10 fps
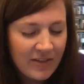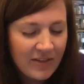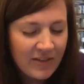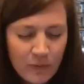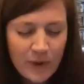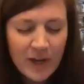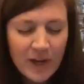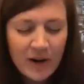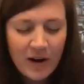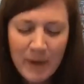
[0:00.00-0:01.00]
I think if
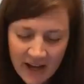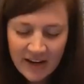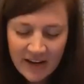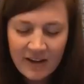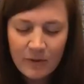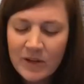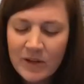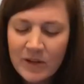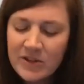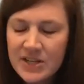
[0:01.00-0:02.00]
we are
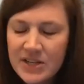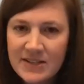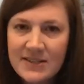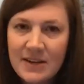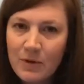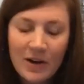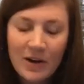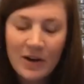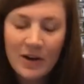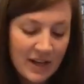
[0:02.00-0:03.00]
abiding with Jesus
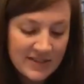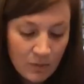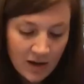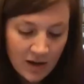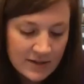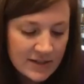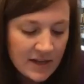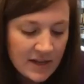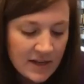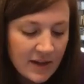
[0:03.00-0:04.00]
and walking as he
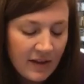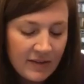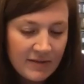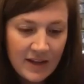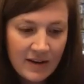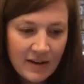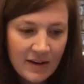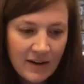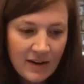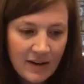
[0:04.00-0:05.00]
walked, then